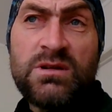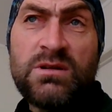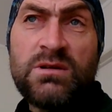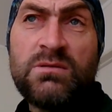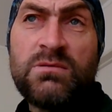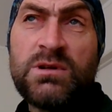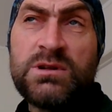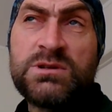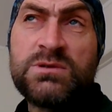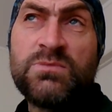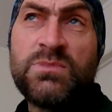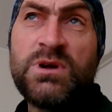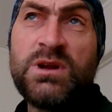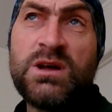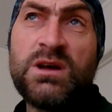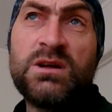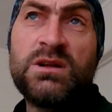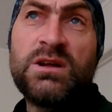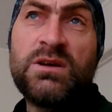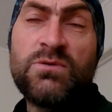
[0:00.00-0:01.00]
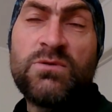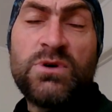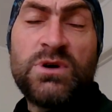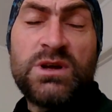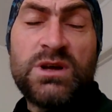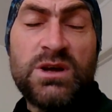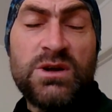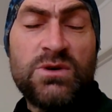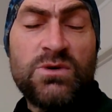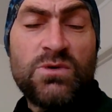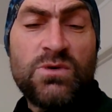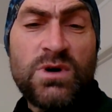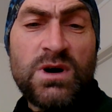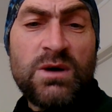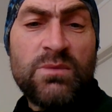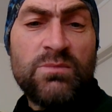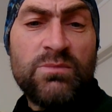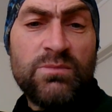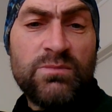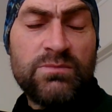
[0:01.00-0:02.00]
intermediate level, you get
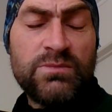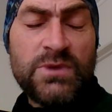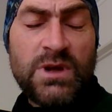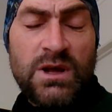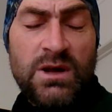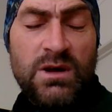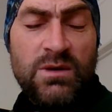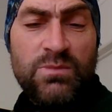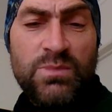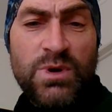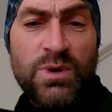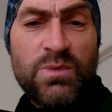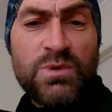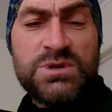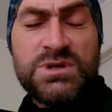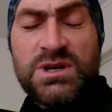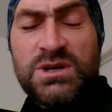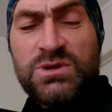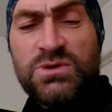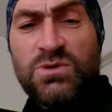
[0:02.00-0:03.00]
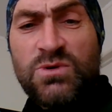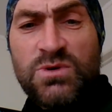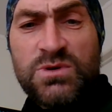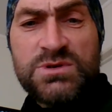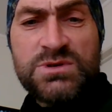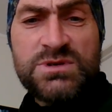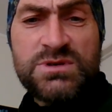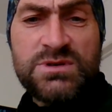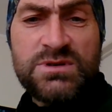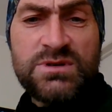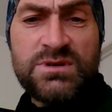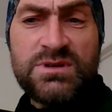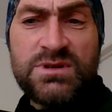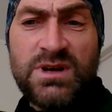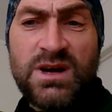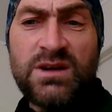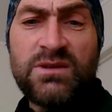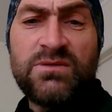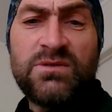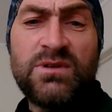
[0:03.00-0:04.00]
your puberty talks
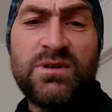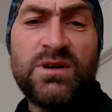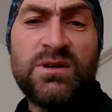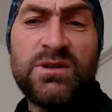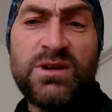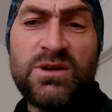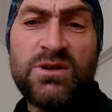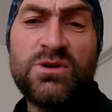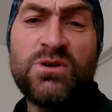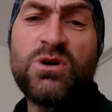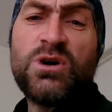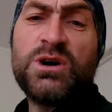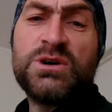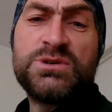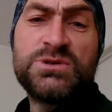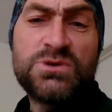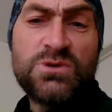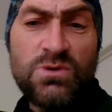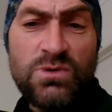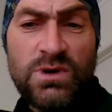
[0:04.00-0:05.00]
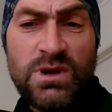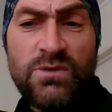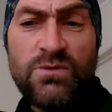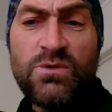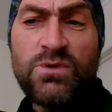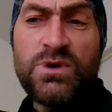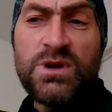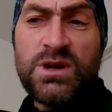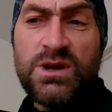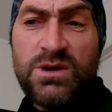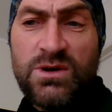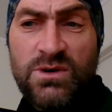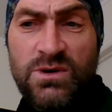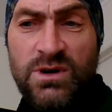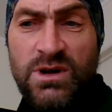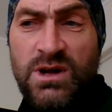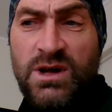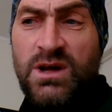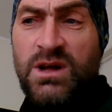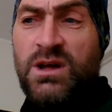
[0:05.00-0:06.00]
done, and then your high school level, you get
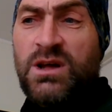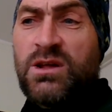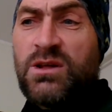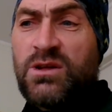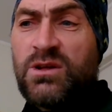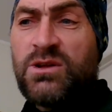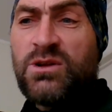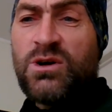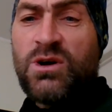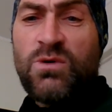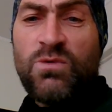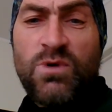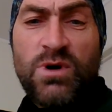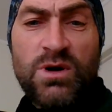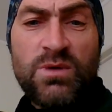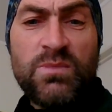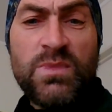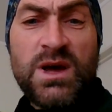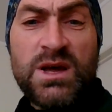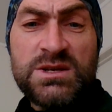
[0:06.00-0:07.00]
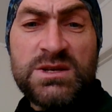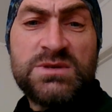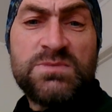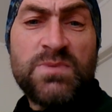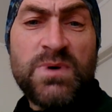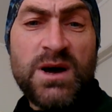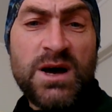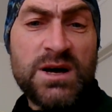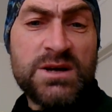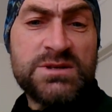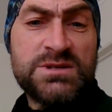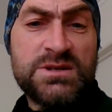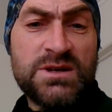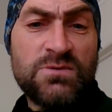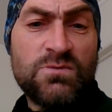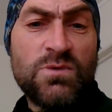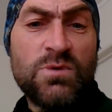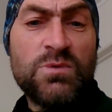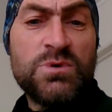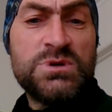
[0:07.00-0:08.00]
your what man's parts
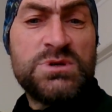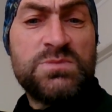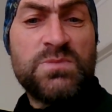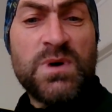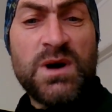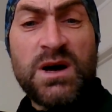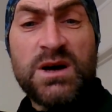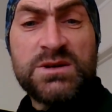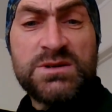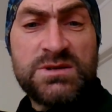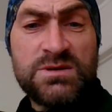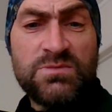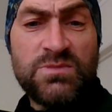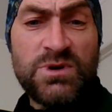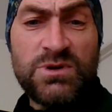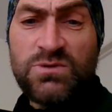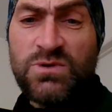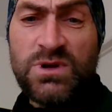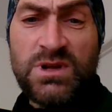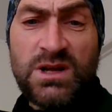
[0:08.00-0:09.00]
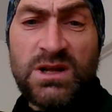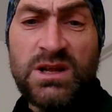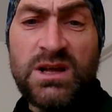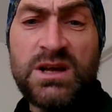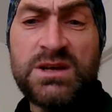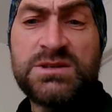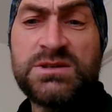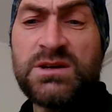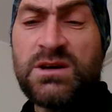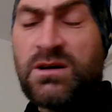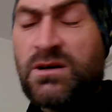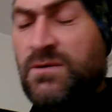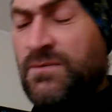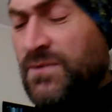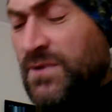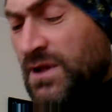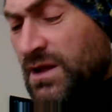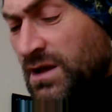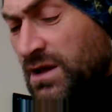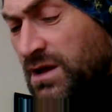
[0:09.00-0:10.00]
and woman's parts and between your legs are.
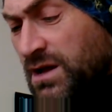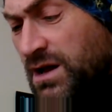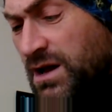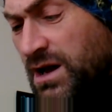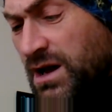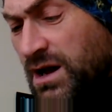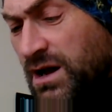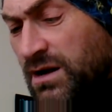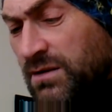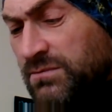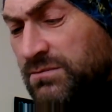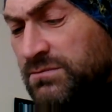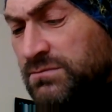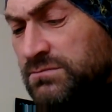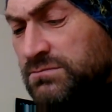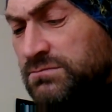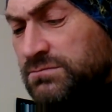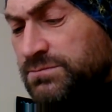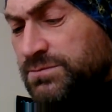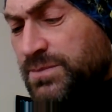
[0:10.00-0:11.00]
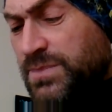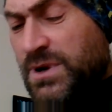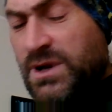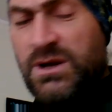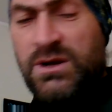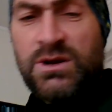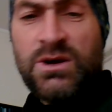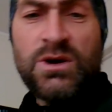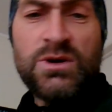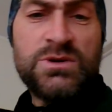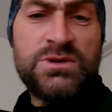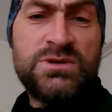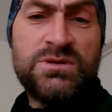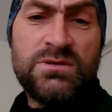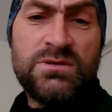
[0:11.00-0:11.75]
But you know,